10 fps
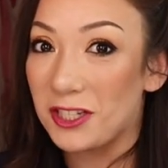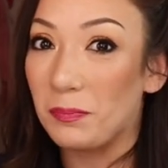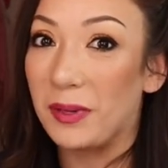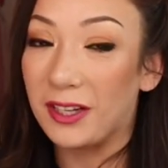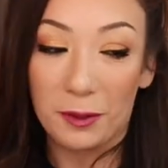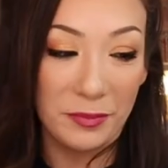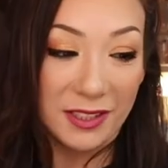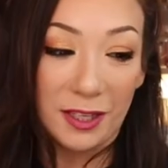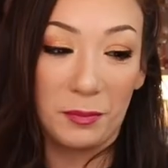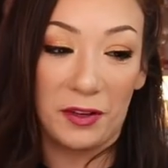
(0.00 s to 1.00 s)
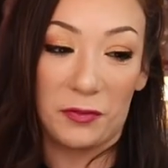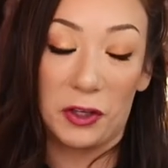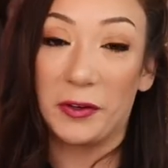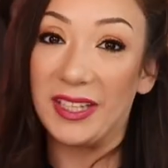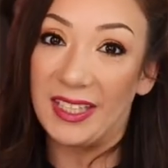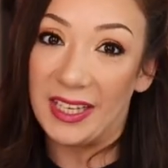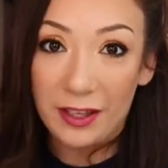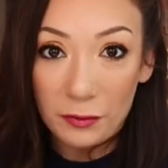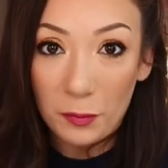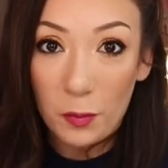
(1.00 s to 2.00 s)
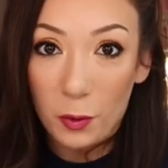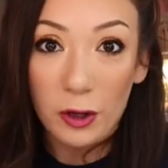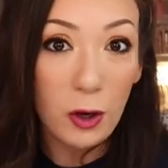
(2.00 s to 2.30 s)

to pick up some if you're in need for more